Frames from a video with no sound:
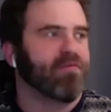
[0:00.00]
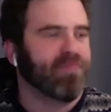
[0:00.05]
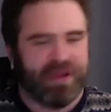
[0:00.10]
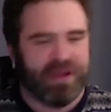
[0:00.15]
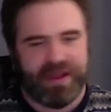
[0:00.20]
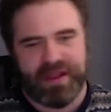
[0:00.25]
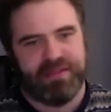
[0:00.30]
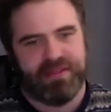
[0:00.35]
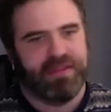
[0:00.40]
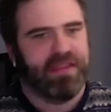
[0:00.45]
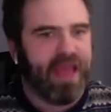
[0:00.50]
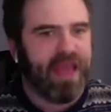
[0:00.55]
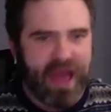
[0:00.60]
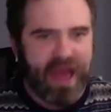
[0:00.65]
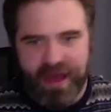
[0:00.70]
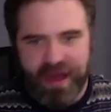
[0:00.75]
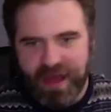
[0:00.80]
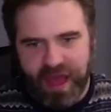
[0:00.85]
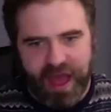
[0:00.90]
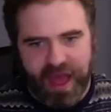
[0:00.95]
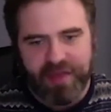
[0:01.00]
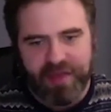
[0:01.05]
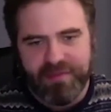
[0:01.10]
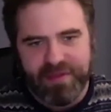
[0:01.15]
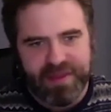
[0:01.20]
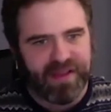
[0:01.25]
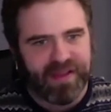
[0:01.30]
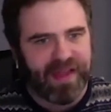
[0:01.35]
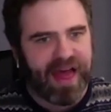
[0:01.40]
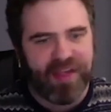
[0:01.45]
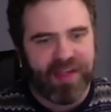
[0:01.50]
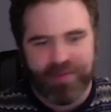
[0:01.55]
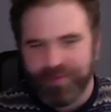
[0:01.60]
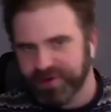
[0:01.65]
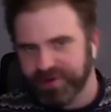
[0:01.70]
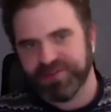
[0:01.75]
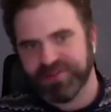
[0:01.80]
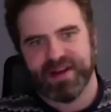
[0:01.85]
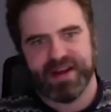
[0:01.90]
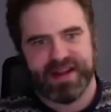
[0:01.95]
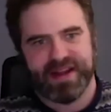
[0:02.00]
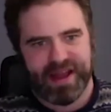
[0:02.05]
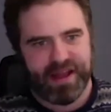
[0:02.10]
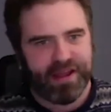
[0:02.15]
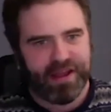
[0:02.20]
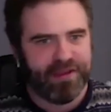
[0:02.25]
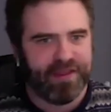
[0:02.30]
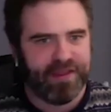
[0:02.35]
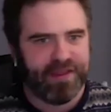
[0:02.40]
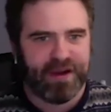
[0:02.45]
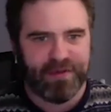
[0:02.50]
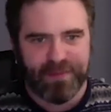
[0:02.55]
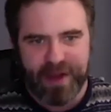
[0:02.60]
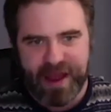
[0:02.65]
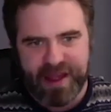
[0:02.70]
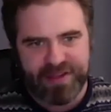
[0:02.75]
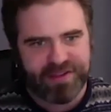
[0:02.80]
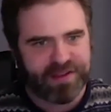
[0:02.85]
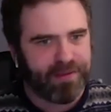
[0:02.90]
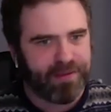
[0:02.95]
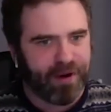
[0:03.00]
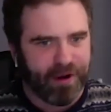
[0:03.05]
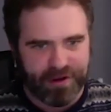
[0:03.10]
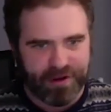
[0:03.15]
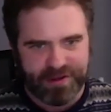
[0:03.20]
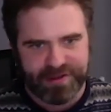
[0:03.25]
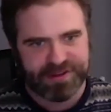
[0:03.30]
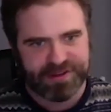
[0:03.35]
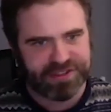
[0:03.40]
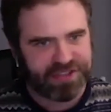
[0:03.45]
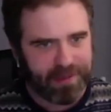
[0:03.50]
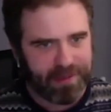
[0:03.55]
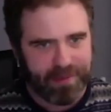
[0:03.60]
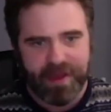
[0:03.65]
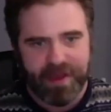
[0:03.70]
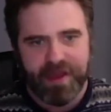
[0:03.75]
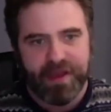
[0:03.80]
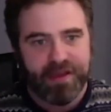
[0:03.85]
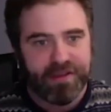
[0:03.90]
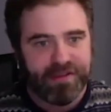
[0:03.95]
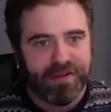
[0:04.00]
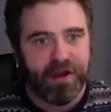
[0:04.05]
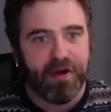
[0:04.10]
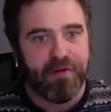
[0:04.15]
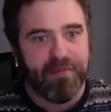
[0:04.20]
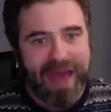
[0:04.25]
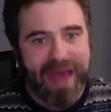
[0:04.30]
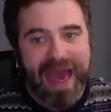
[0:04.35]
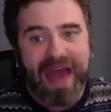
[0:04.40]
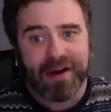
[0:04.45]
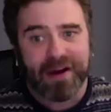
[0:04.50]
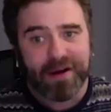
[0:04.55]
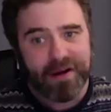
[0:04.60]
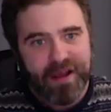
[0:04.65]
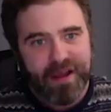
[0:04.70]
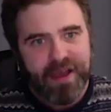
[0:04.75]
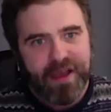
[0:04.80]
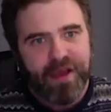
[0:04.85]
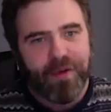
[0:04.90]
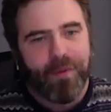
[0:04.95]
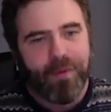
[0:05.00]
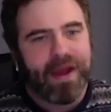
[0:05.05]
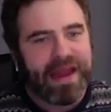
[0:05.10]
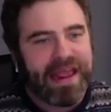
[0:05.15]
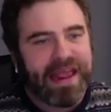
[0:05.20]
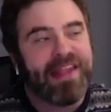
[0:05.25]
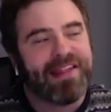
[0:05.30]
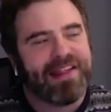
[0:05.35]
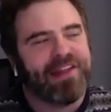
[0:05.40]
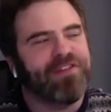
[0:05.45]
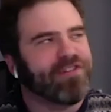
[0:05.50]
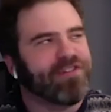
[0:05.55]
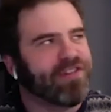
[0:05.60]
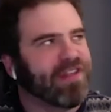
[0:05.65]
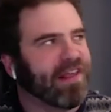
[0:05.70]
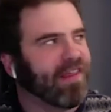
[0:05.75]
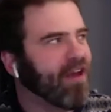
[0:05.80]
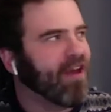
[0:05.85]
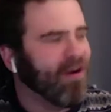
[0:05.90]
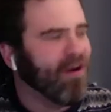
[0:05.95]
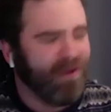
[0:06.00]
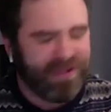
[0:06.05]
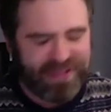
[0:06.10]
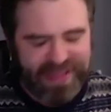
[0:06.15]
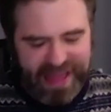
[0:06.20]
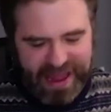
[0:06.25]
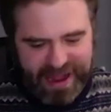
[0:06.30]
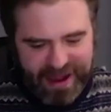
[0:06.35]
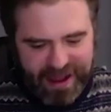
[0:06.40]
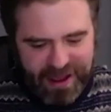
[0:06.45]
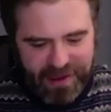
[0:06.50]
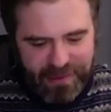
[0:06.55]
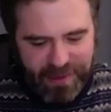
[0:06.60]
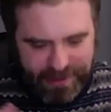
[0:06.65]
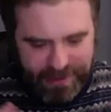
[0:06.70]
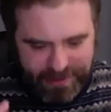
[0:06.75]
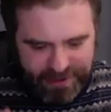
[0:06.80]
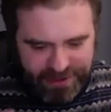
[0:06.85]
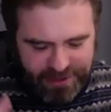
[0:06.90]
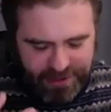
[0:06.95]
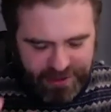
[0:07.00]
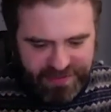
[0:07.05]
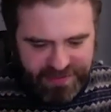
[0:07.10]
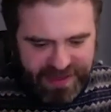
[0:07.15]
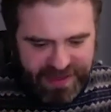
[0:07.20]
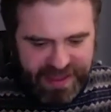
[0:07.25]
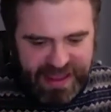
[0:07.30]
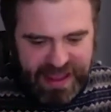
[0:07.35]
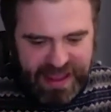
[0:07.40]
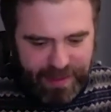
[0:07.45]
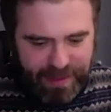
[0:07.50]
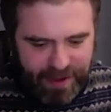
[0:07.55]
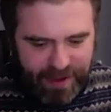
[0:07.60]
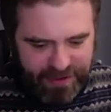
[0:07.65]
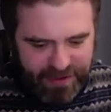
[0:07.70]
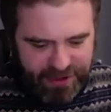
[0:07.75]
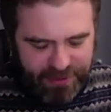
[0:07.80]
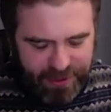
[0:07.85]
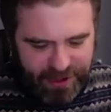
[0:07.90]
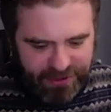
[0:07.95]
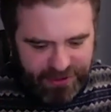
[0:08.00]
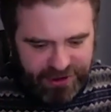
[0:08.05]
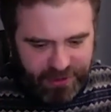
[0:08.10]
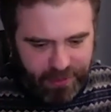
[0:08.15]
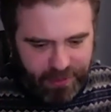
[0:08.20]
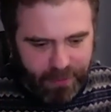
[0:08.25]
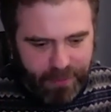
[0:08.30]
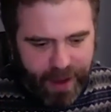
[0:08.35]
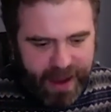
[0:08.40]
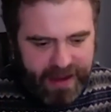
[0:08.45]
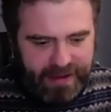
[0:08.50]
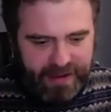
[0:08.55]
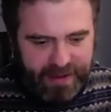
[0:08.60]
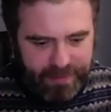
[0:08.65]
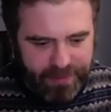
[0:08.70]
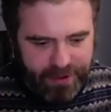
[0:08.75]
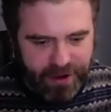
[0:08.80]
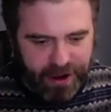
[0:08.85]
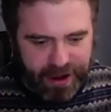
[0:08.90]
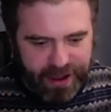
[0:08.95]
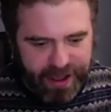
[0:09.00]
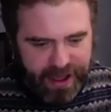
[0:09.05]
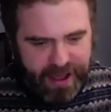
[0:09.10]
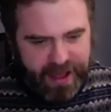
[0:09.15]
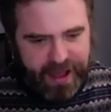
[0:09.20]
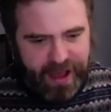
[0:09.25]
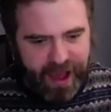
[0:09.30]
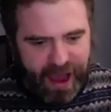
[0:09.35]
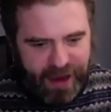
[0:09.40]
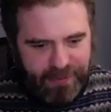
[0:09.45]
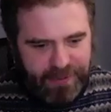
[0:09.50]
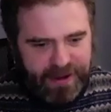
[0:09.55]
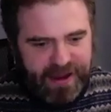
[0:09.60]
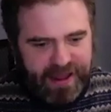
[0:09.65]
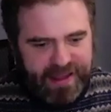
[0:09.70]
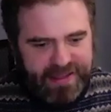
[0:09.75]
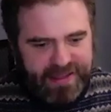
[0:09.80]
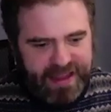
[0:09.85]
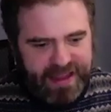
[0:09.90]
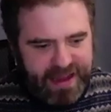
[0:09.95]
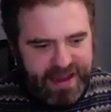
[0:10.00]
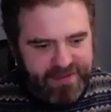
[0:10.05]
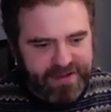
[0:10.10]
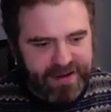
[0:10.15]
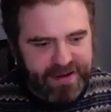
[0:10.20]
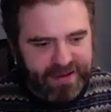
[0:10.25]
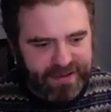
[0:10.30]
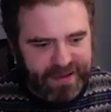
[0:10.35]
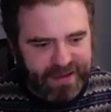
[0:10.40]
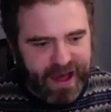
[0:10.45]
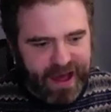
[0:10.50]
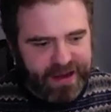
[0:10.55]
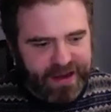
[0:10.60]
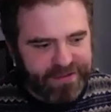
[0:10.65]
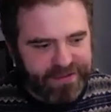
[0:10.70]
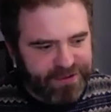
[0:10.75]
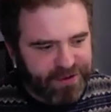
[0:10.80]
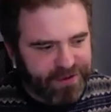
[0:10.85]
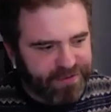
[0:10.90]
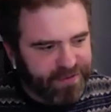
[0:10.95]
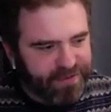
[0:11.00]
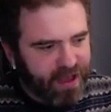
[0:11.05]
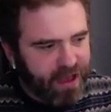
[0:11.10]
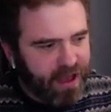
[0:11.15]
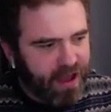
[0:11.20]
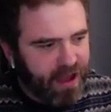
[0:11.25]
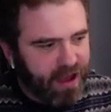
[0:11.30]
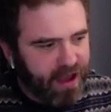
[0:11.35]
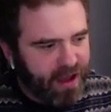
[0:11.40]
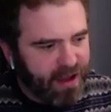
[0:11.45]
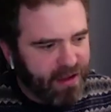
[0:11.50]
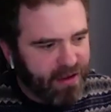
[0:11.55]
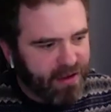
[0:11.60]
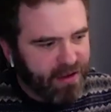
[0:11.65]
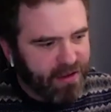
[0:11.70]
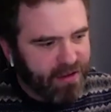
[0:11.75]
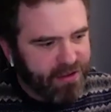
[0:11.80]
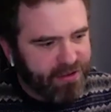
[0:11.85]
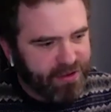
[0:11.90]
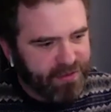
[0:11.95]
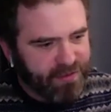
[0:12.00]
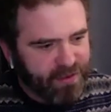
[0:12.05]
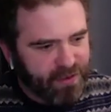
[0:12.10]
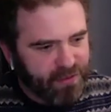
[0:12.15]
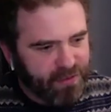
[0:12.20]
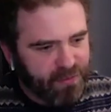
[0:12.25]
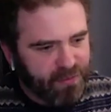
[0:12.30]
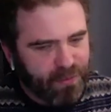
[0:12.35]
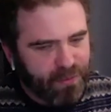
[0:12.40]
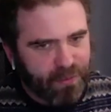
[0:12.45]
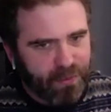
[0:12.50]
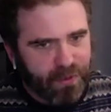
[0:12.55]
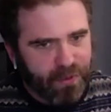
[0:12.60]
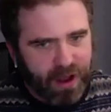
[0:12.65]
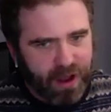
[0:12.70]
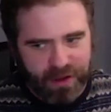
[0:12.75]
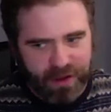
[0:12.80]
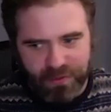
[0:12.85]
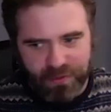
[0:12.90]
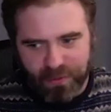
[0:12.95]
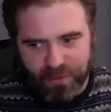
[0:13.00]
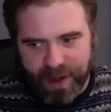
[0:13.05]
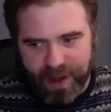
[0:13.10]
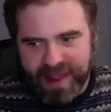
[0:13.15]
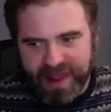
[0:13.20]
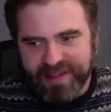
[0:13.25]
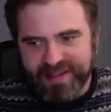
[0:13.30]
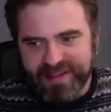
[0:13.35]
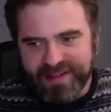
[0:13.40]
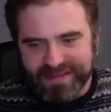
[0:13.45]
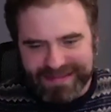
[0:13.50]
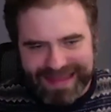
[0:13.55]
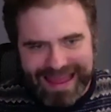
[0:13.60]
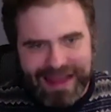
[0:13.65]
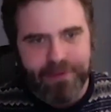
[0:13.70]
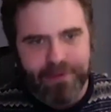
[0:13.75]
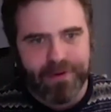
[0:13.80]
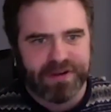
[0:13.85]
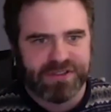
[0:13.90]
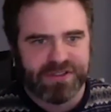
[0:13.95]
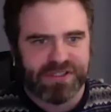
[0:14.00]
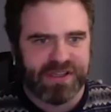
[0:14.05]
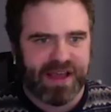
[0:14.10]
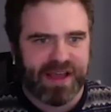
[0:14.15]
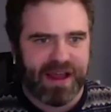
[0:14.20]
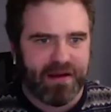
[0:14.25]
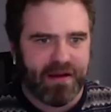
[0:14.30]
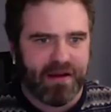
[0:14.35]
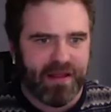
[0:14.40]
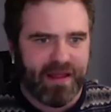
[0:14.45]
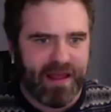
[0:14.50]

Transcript: But like, yeah, I'd be the last person to tell you that race and partisanship don't matter. What is interesting, though, is that when I was sort of thinking about this question while writing the book, I realized that even a lot of sort of race language that